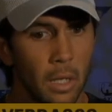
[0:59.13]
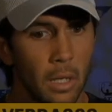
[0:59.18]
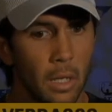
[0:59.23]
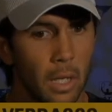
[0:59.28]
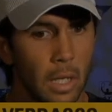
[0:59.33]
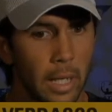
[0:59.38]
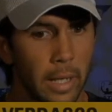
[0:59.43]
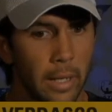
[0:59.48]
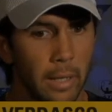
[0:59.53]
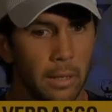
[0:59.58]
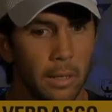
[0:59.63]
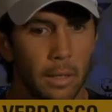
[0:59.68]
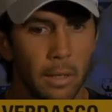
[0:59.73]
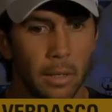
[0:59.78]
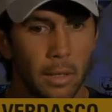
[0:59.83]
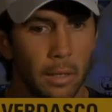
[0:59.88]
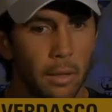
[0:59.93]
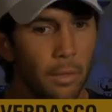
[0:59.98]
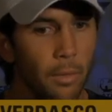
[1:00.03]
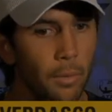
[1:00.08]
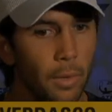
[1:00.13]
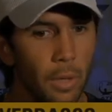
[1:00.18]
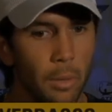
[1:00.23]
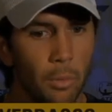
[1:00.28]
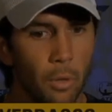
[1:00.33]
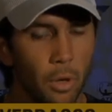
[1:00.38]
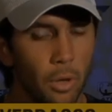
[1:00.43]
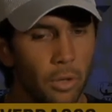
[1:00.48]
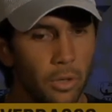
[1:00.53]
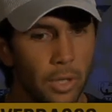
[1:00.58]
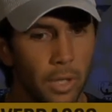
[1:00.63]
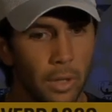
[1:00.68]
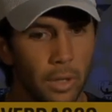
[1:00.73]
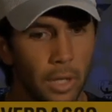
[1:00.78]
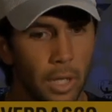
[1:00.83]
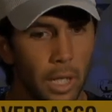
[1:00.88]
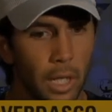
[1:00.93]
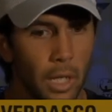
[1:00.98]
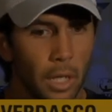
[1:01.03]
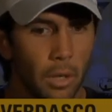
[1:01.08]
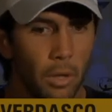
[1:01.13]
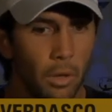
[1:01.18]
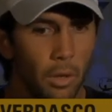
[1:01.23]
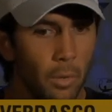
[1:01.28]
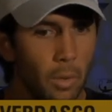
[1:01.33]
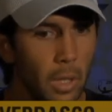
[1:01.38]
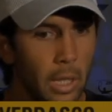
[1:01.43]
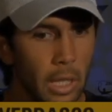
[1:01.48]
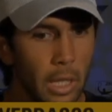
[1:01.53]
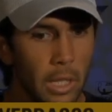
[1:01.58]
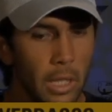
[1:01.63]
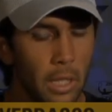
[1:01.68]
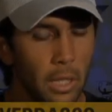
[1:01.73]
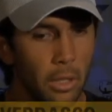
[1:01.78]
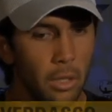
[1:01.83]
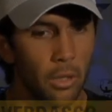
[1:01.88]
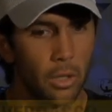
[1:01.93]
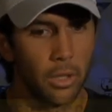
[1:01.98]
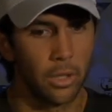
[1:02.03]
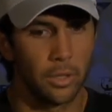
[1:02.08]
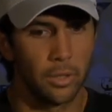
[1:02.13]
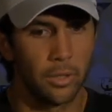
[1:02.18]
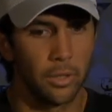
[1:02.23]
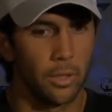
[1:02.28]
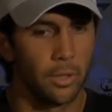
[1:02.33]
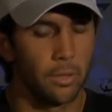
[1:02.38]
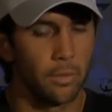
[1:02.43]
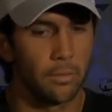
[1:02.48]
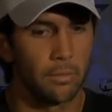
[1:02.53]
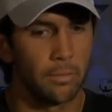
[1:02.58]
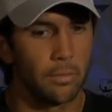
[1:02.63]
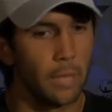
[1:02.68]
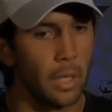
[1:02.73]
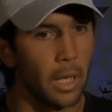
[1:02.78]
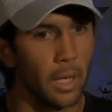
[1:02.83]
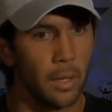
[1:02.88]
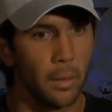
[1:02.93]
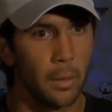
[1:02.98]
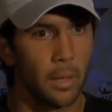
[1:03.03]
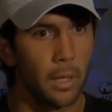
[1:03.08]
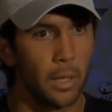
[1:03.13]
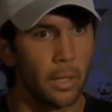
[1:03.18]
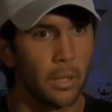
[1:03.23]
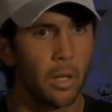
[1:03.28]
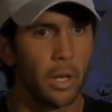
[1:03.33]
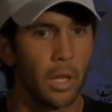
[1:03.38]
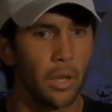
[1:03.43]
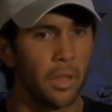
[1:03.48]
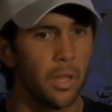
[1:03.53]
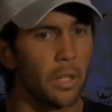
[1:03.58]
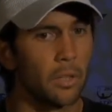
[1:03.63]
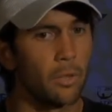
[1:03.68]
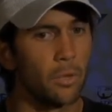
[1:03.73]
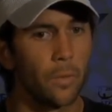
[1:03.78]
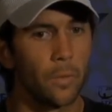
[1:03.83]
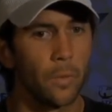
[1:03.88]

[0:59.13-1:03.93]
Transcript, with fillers: like uh, three balls, I think. Another one I did good, so I no, I think two